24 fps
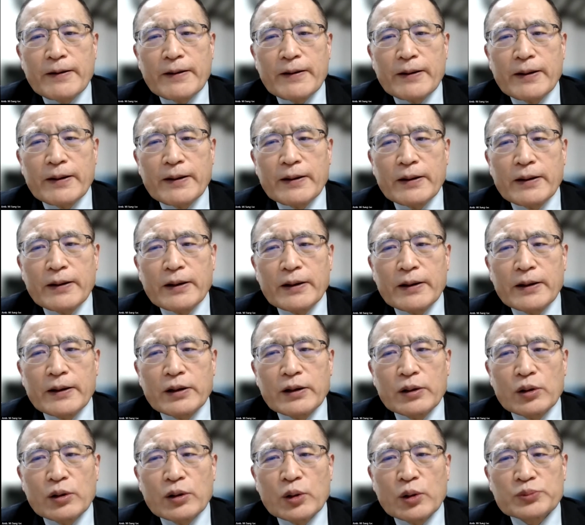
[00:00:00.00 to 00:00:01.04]
Uh,
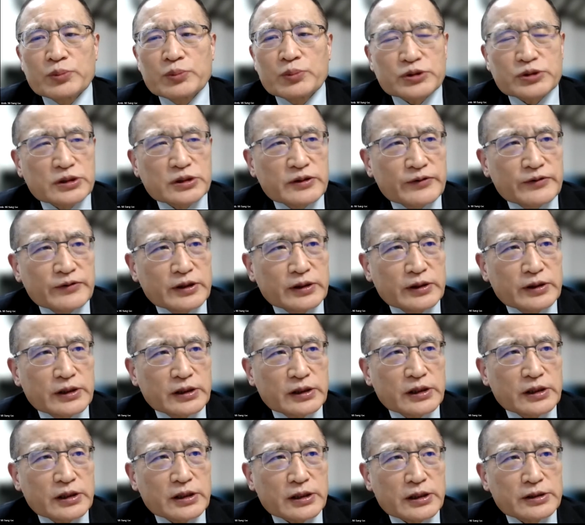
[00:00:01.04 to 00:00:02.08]
observing the
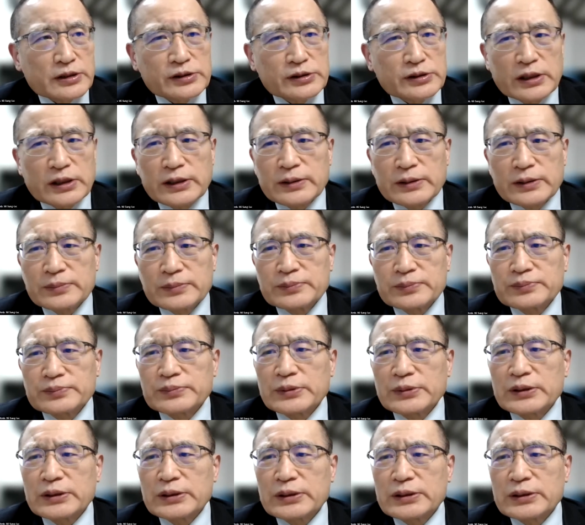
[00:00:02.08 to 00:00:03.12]
current um,
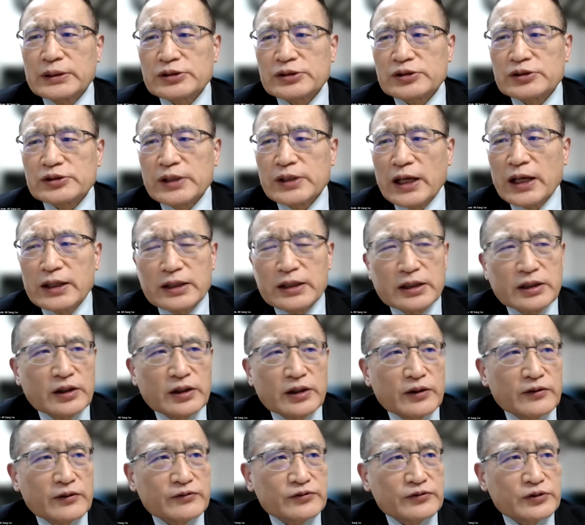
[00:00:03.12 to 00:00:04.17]
uh, standing
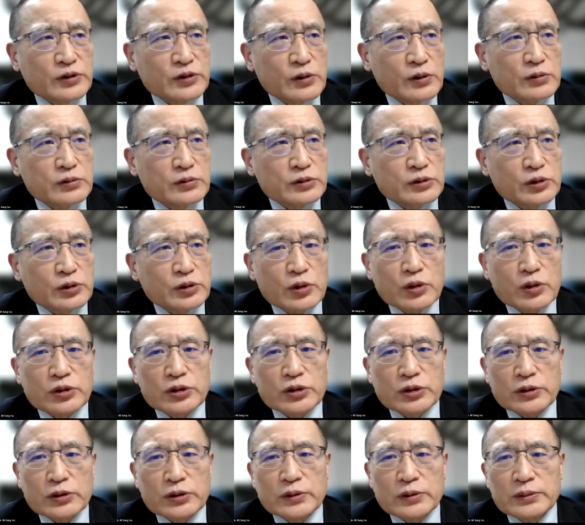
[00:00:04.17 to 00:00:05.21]
of
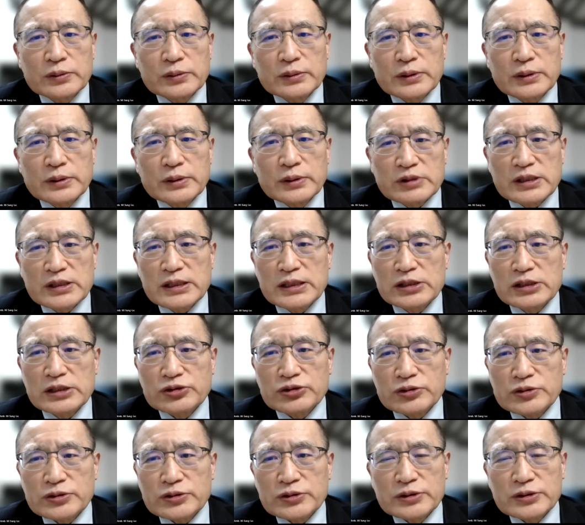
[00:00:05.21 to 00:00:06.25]
Seoul-Tokyo uh,
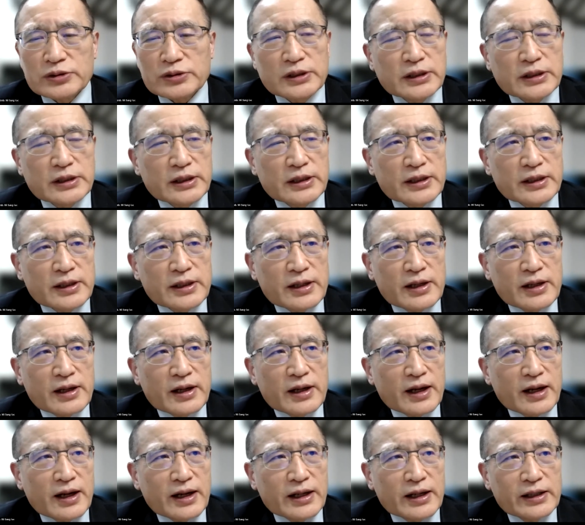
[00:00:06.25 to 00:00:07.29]
relations,
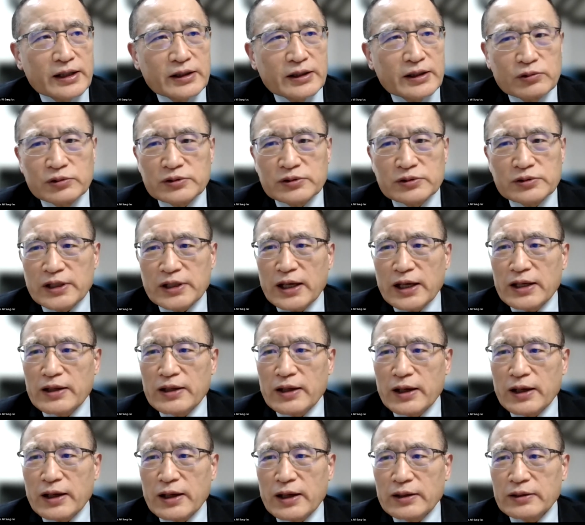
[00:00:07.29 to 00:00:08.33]
I would say
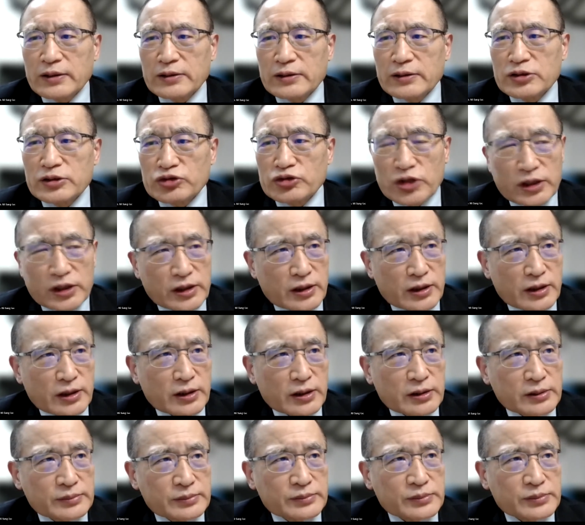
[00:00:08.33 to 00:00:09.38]
that in
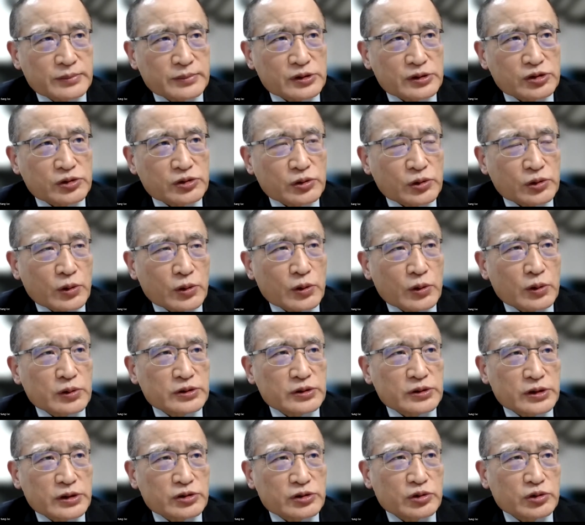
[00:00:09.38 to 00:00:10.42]
general, um, stalled
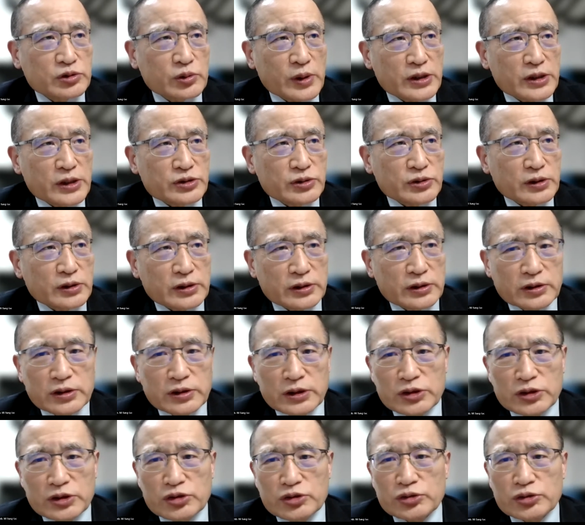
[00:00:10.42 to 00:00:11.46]
situation
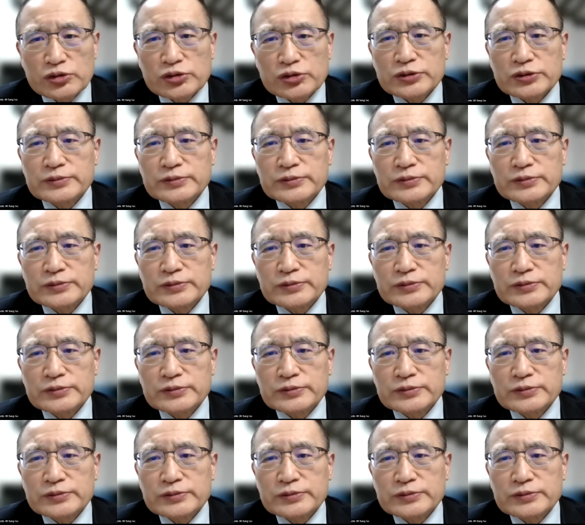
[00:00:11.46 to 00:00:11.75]
continues